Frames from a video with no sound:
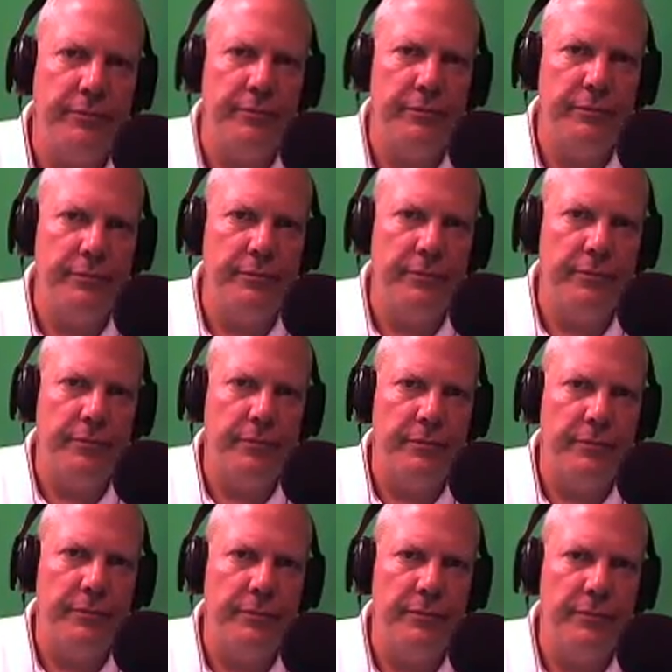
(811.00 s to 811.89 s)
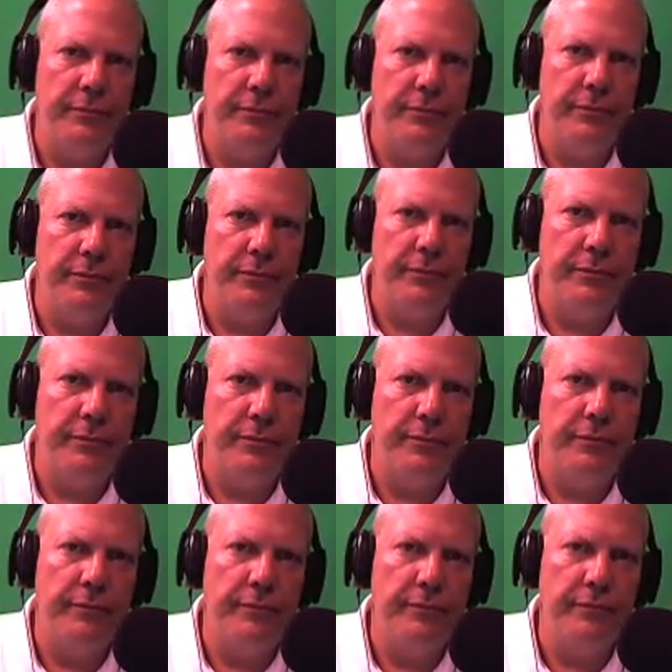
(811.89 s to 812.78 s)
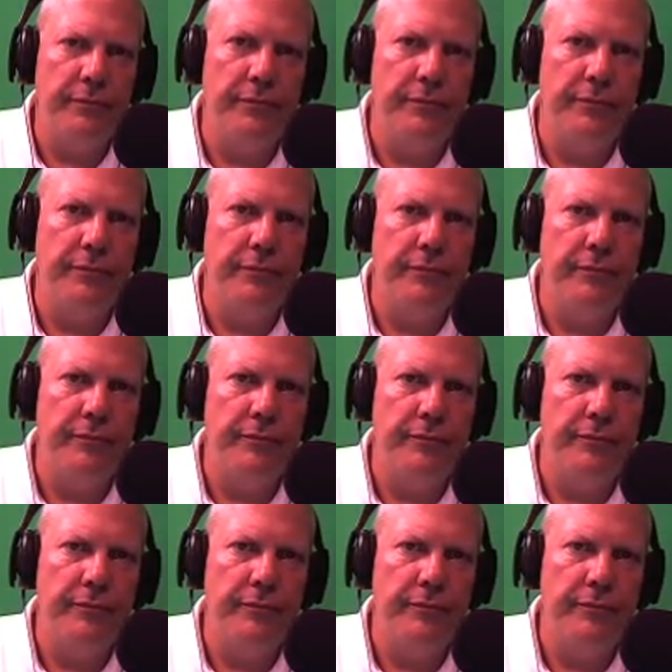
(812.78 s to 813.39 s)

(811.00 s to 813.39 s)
(silence)